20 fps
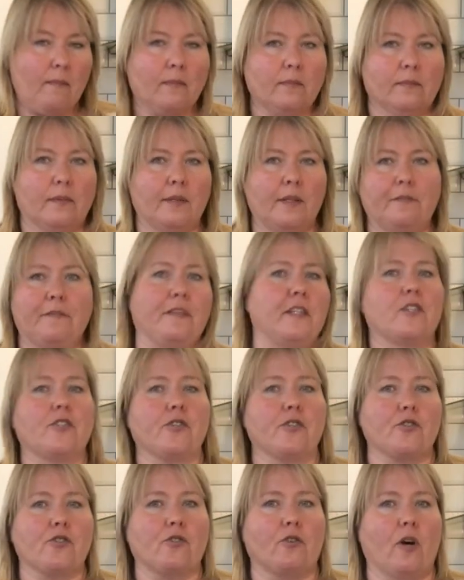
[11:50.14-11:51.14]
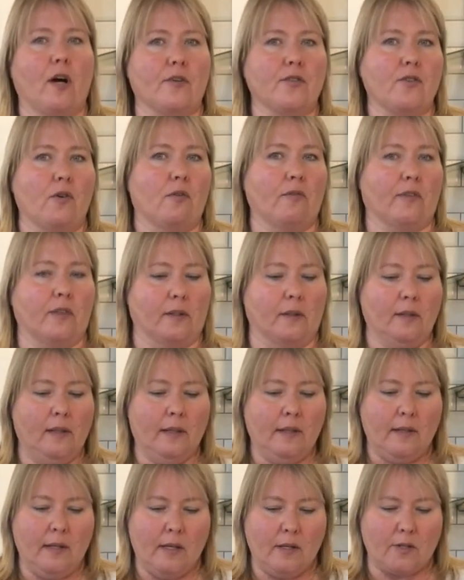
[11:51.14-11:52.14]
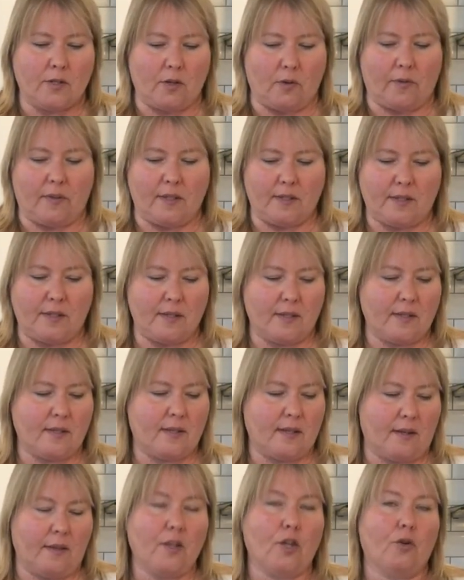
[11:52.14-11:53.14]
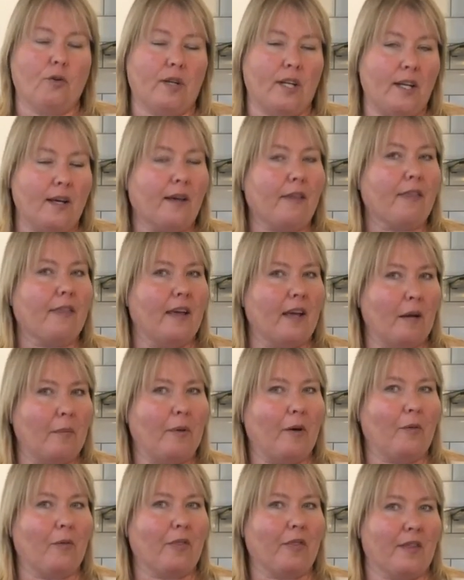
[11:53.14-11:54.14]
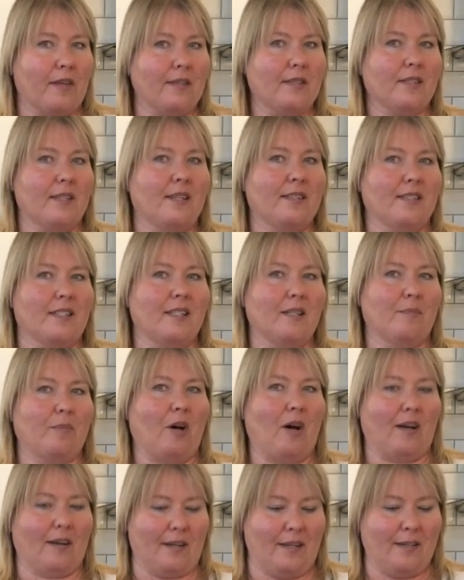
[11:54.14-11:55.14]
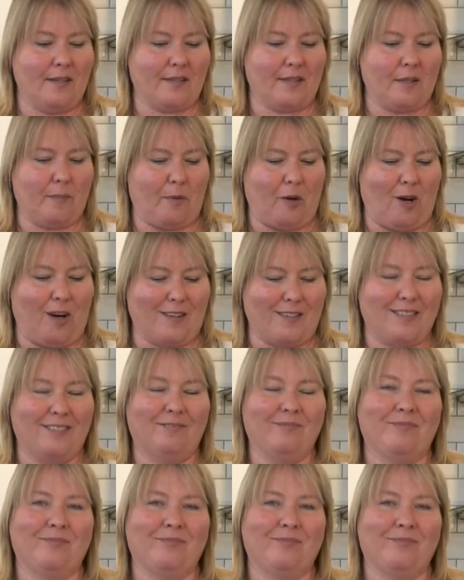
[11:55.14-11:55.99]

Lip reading: the features cross over. So this is the unique thing about this Instant Pot, is the pot.